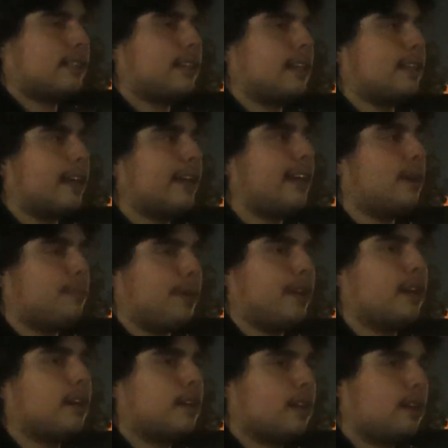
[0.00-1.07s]
I said they hit me.
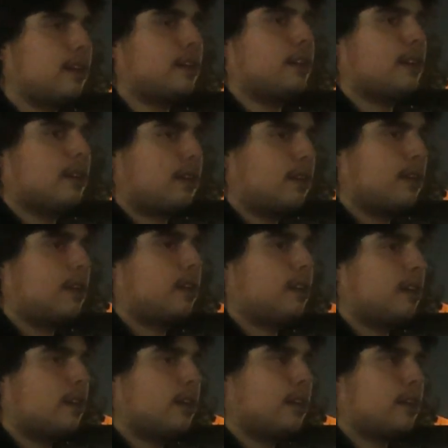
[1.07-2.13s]

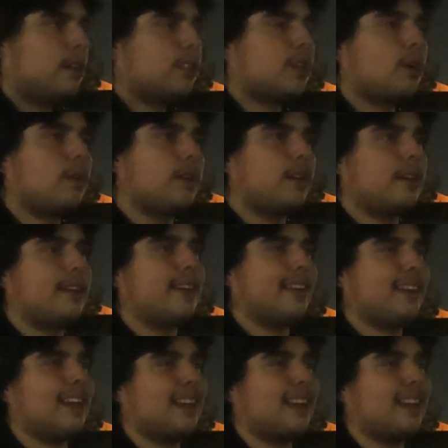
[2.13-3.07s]
So did the